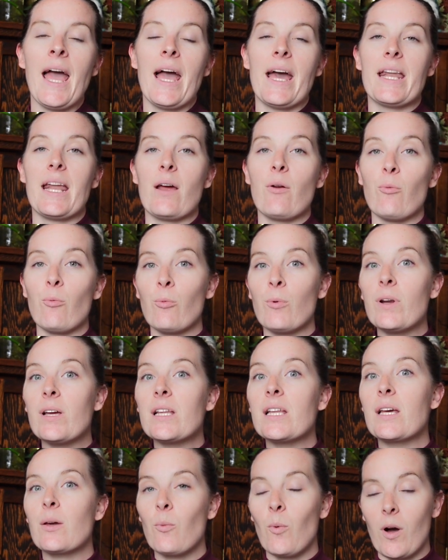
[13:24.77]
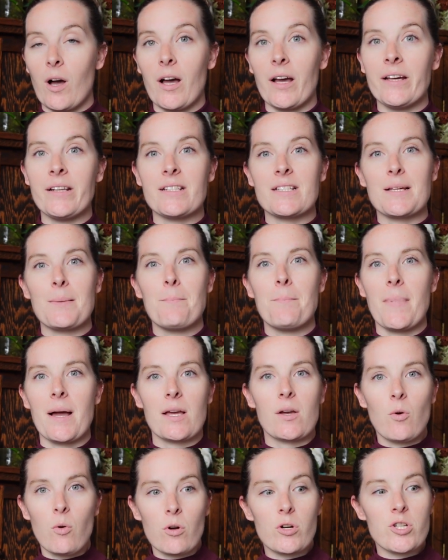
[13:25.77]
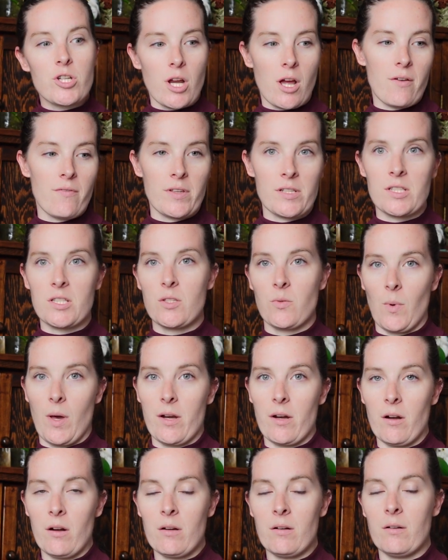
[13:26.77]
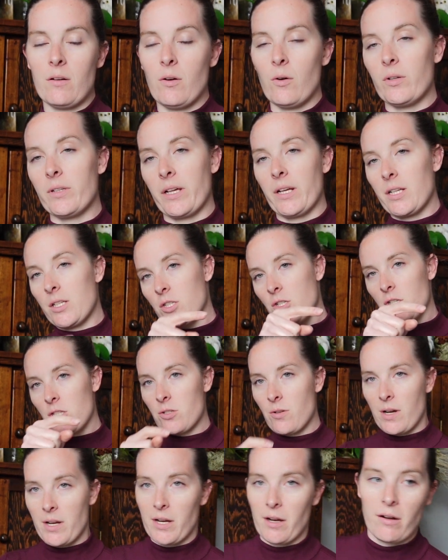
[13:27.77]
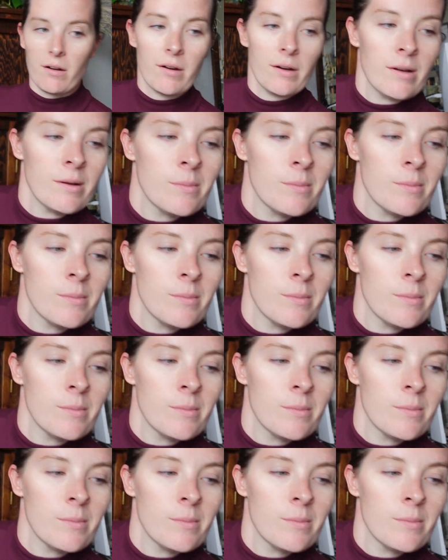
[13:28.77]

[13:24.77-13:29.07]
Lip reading: and I really want my Korshavn sweater. Hold on, it's just right here.